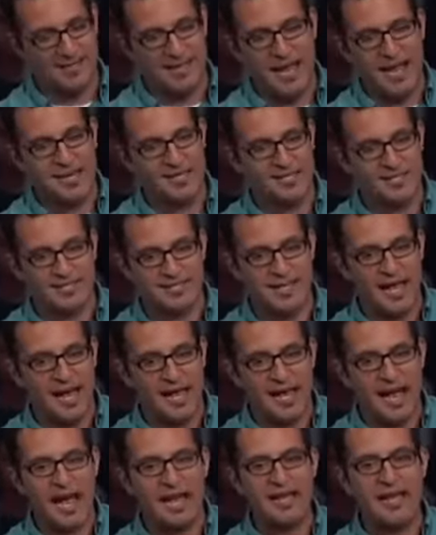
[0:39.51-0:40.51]
I just,
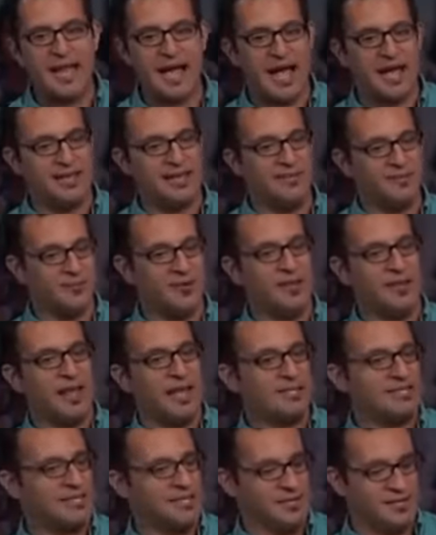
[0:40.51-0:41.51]
I, I, I, didn't
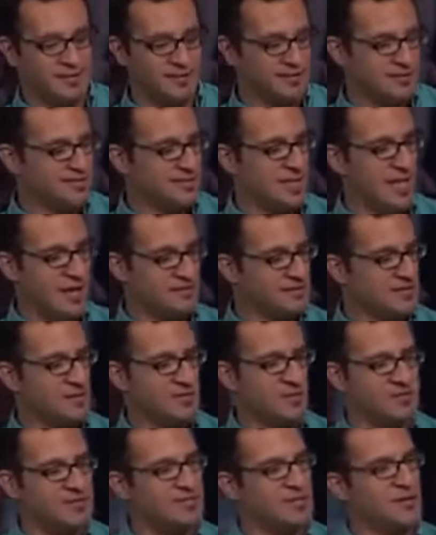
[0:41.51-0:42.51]
realize that you could just love
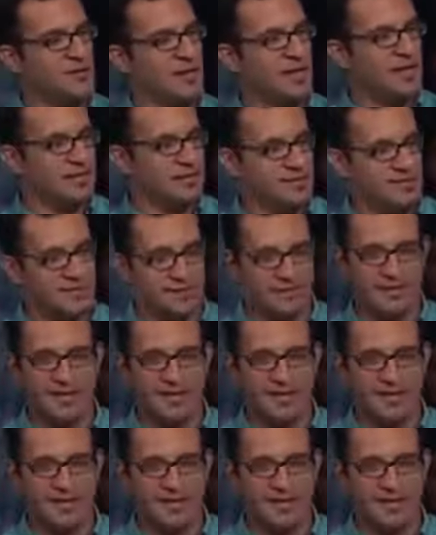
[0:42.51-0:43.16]
someone so instantly,